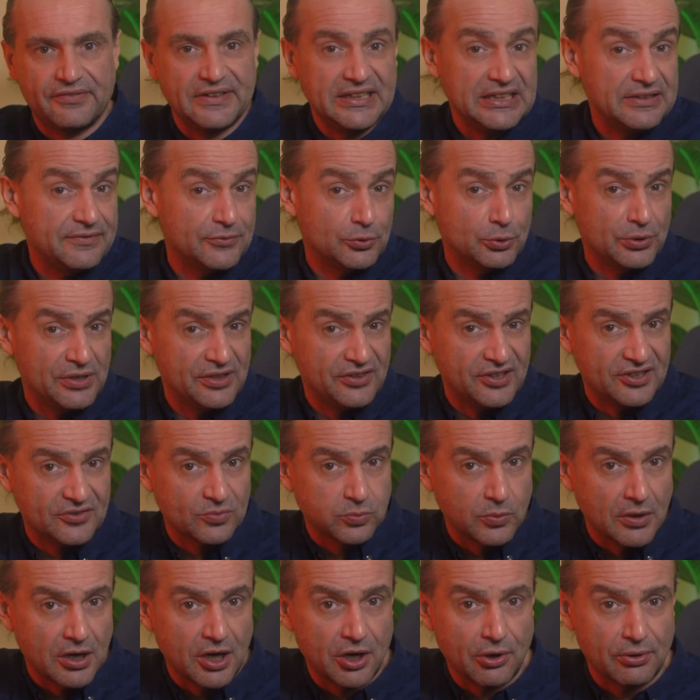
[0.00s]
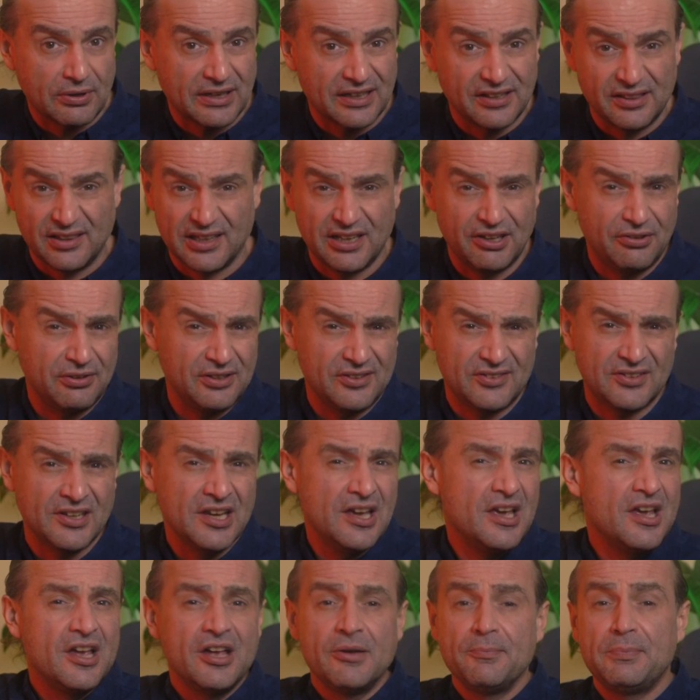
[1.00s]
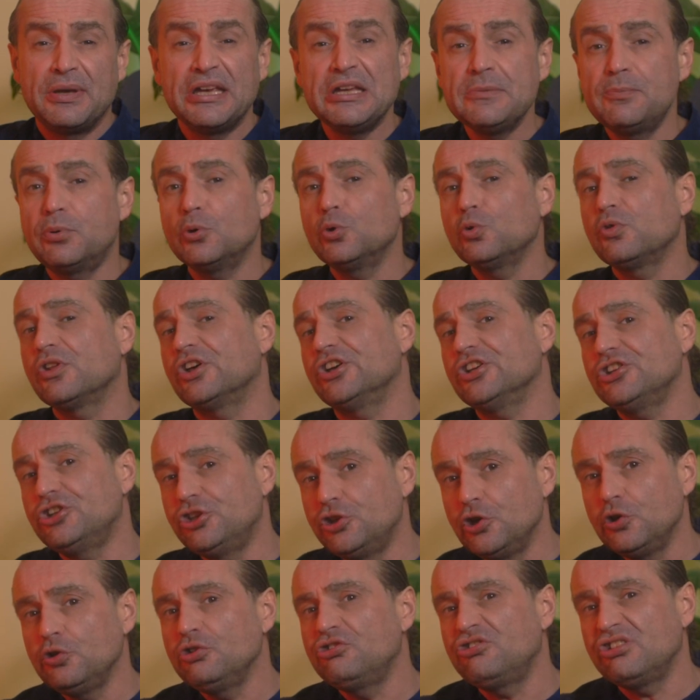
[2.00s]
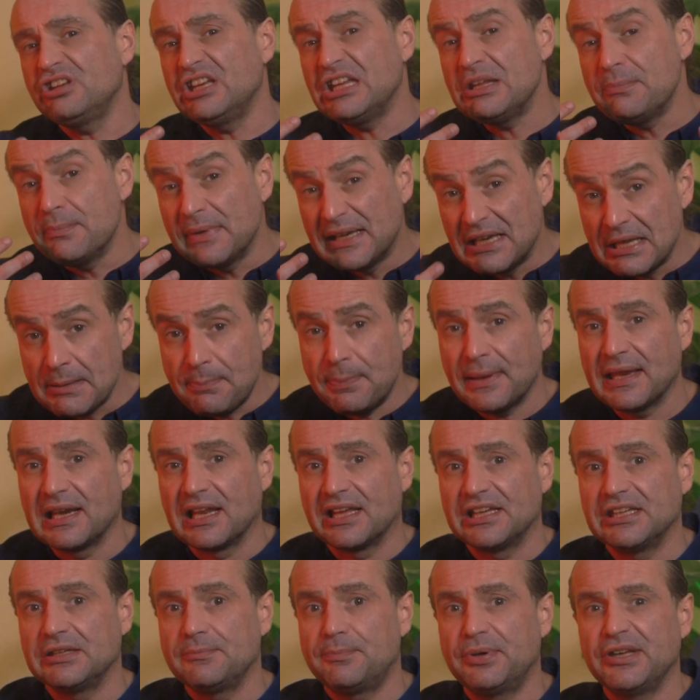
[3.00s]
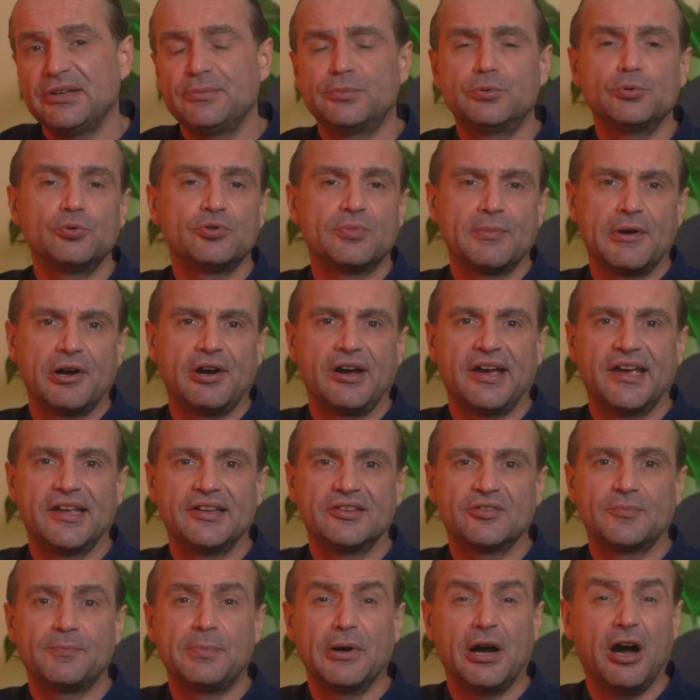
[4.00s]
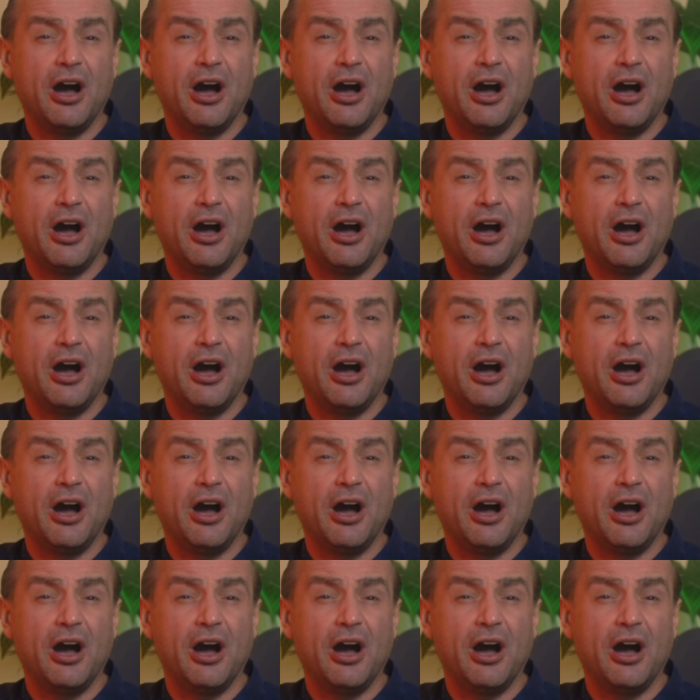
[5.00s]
evil in this world, and there is people that hugely manipulate people's minds. But